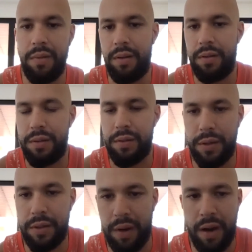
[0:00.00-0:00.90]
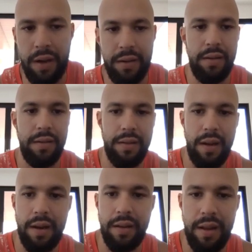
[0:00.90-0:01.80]
it's monotonous and
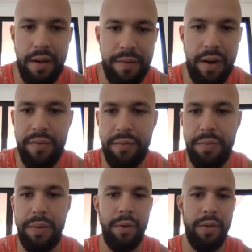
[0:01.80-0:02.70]
it's not fun for people,